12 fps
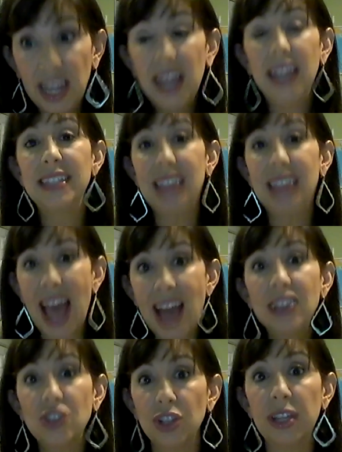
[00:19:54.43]
It's
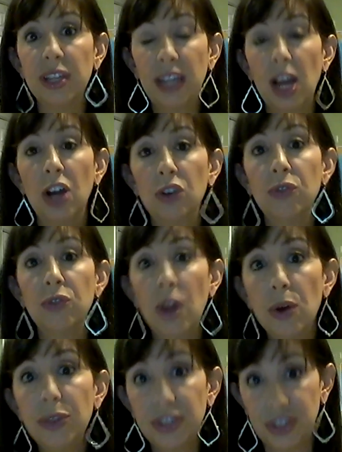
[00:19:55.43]
actually a
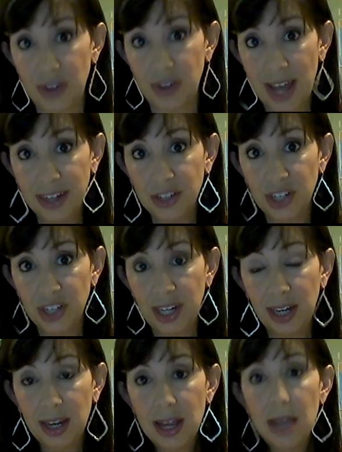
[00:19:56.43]
growth strategy
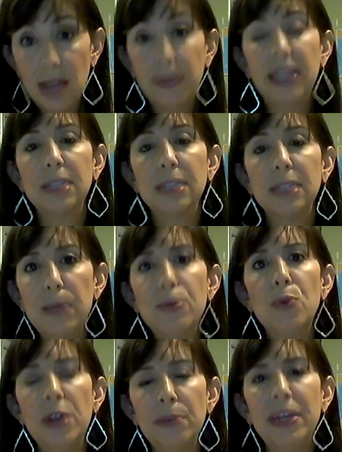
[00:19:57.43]
because people
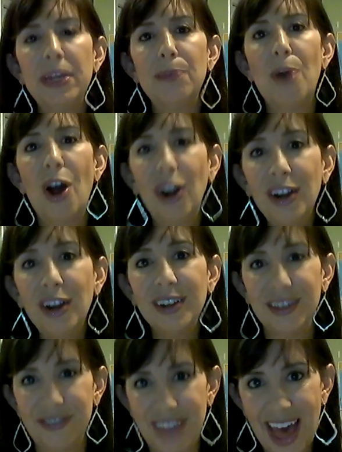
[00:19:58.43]
want to be a part
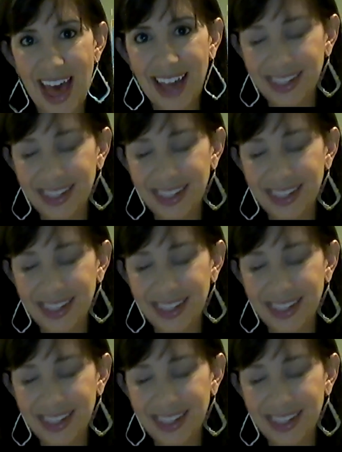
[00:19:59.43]
of that.